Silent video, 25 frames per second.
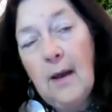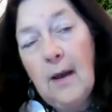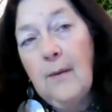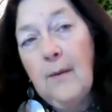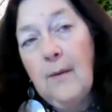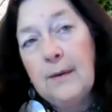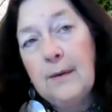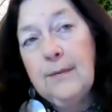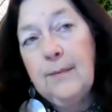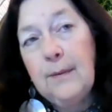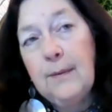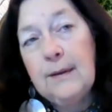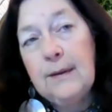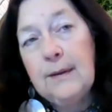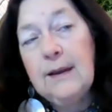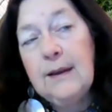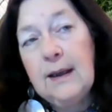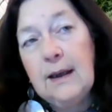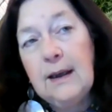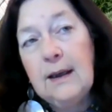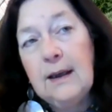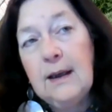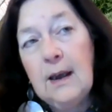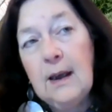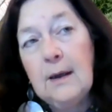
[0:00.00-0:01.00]
uh, with, with
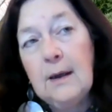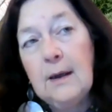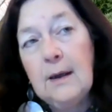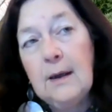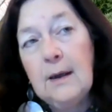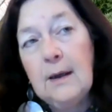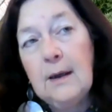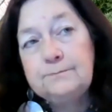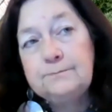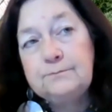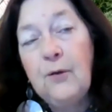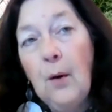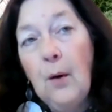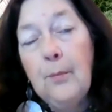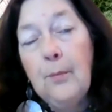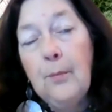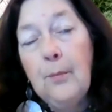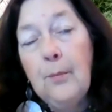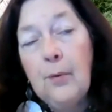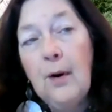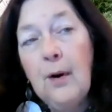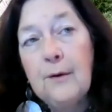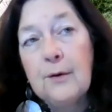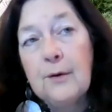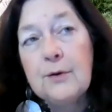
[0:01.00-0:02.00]
the um, four
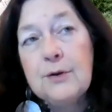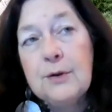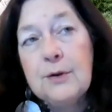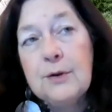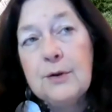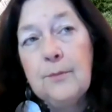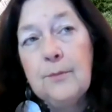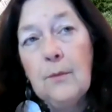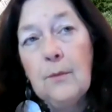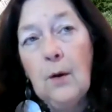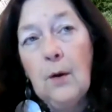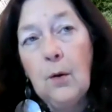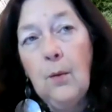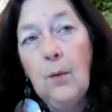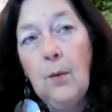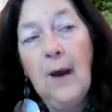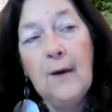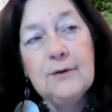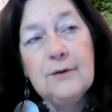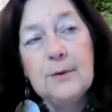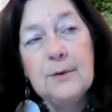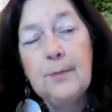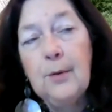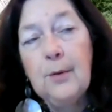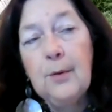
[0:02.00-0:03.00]
brothers who
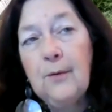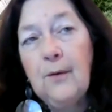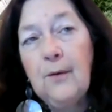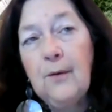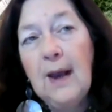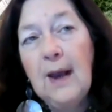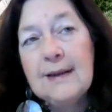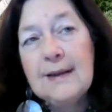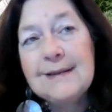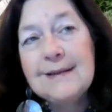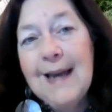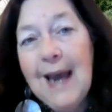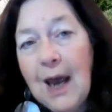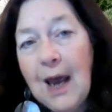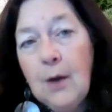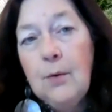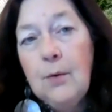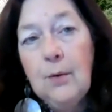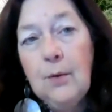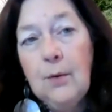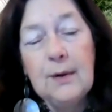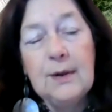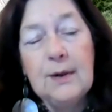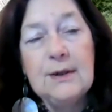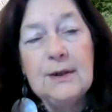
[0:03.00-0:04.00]
have to provide
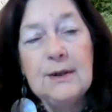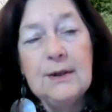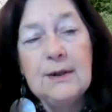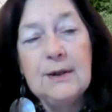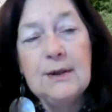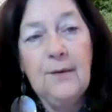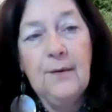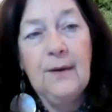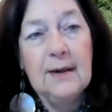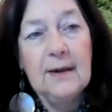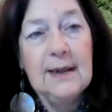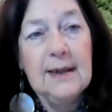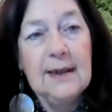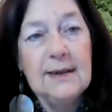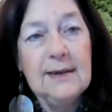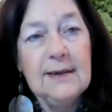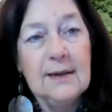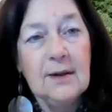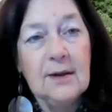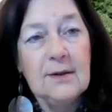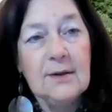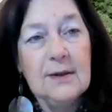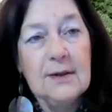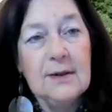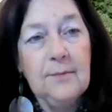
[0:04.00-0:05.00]
dowries for their
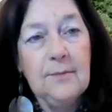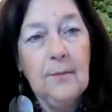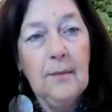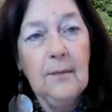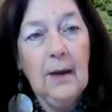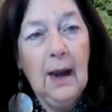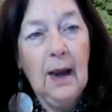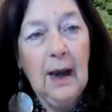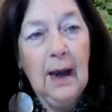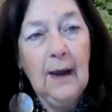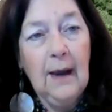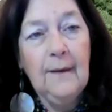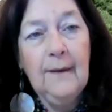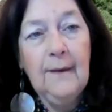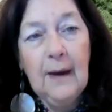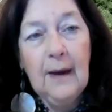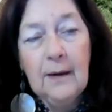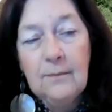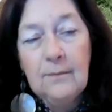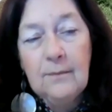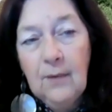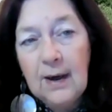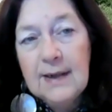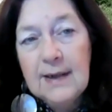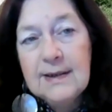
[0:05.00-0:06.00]
sisters? and
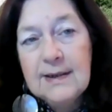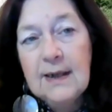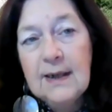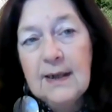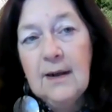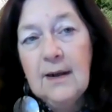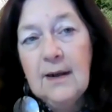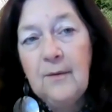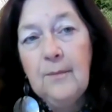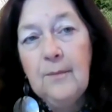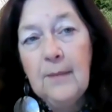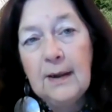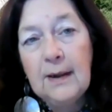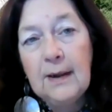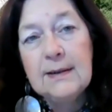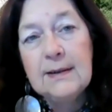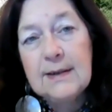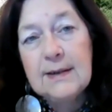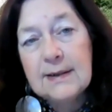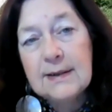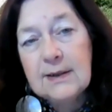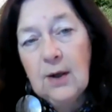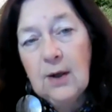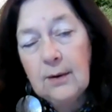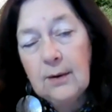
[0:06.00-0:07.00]
then raise enough money
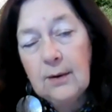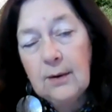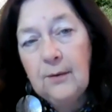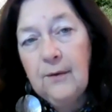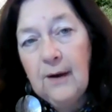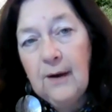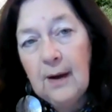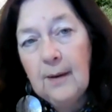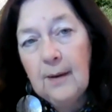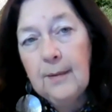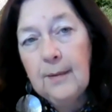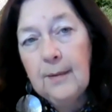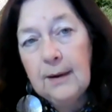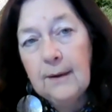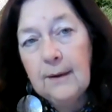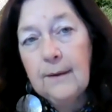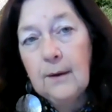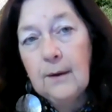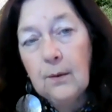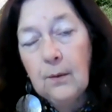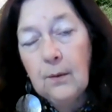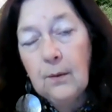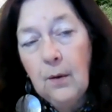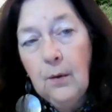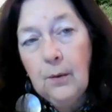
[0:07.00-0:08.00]
to start a family of
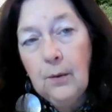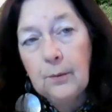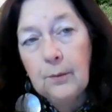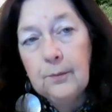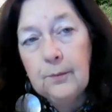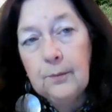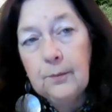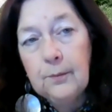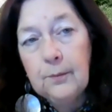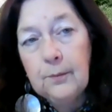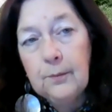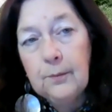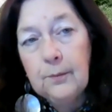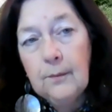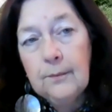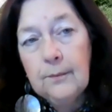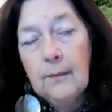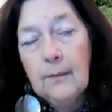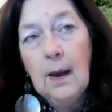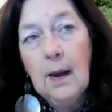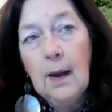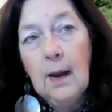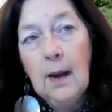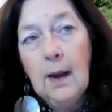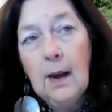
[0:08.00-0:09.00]
their own.
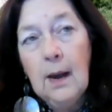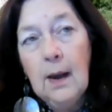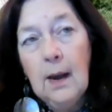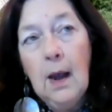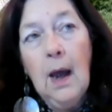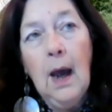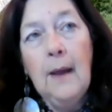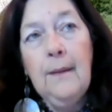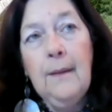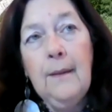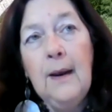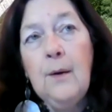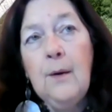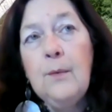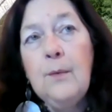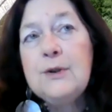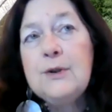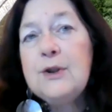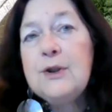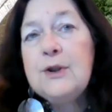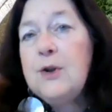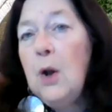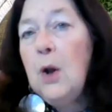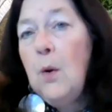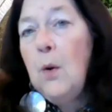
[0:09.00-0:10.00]
There
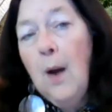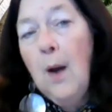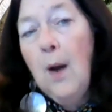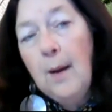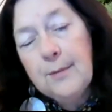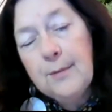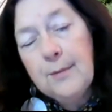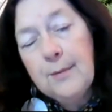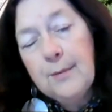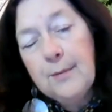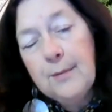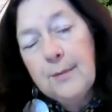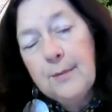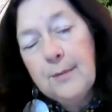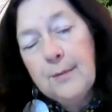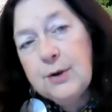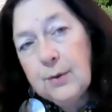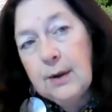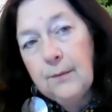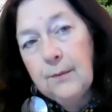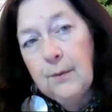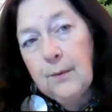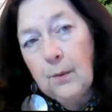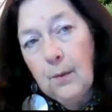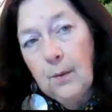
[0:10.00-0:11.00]
was no
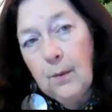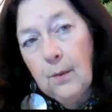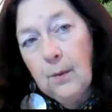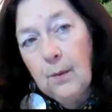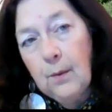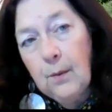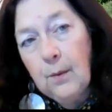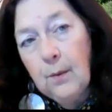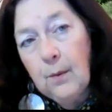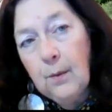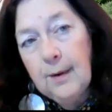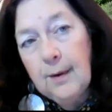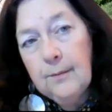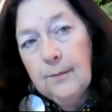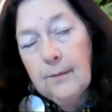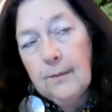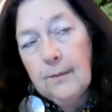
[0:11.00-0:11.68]
opportunity for women.